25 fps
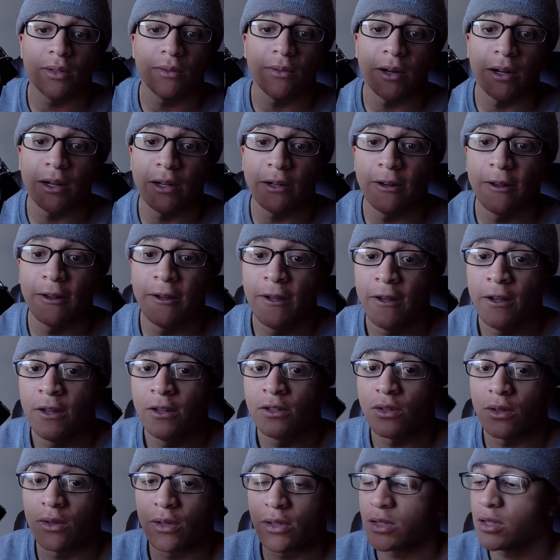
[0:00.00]
right?
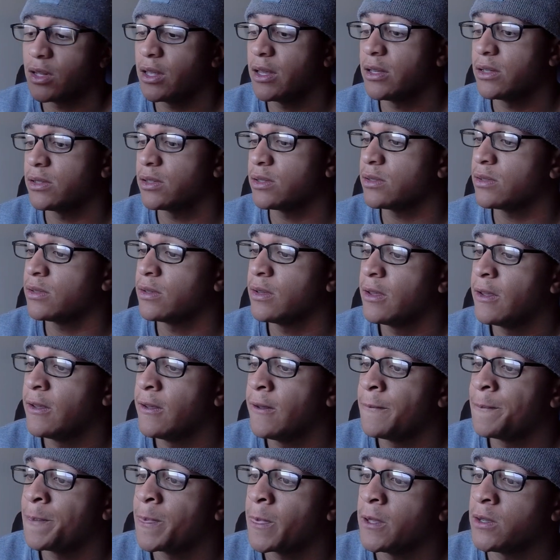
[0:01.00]
So this thing is
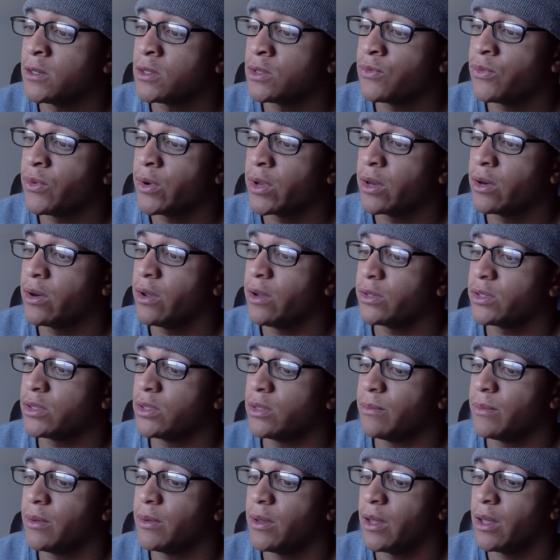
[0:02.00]
freaking
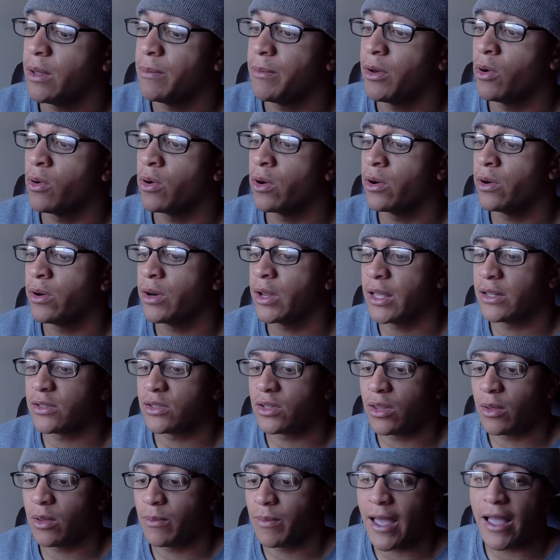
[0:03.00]
awesome. In order to get
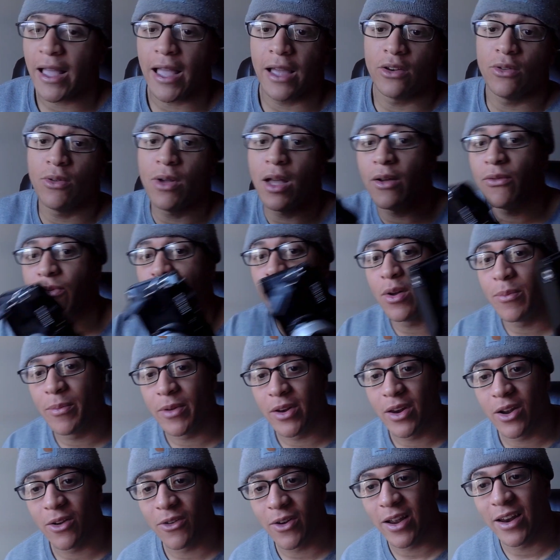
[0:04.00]
to the back, I do have film
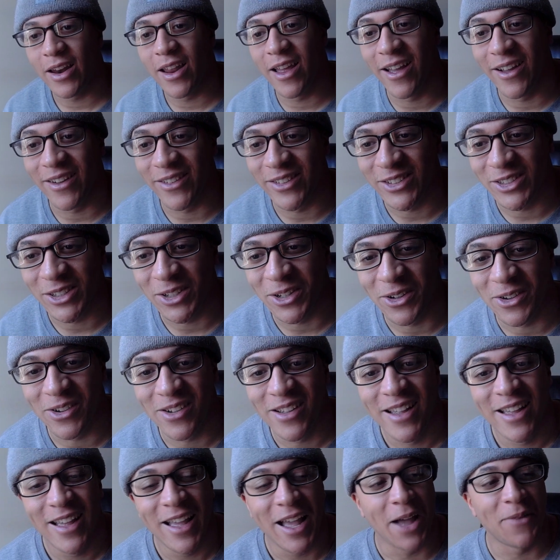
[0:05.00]
in here right now, so
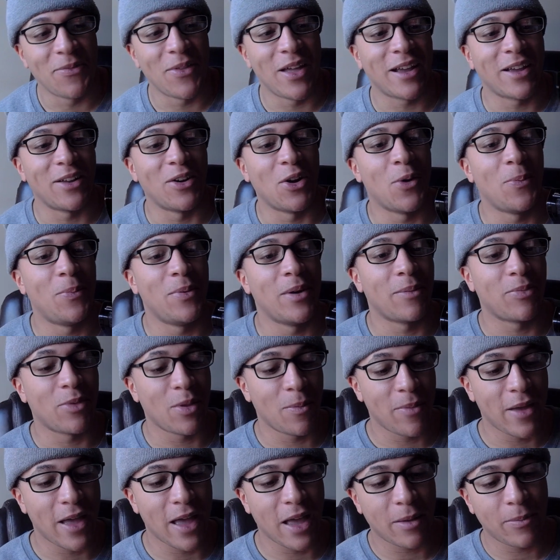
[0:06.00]
I'm not going to open up the
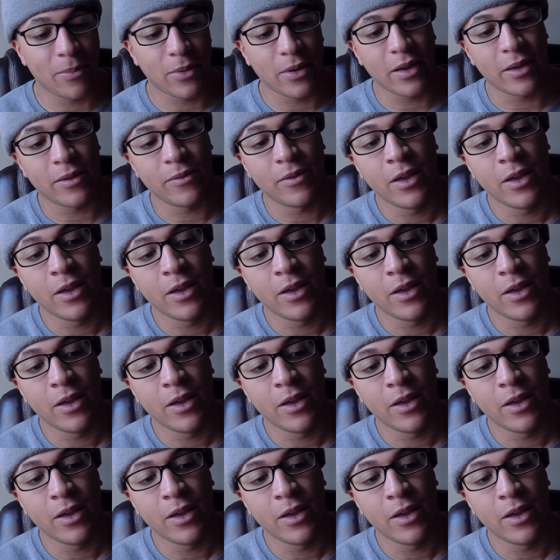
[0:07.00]
back, but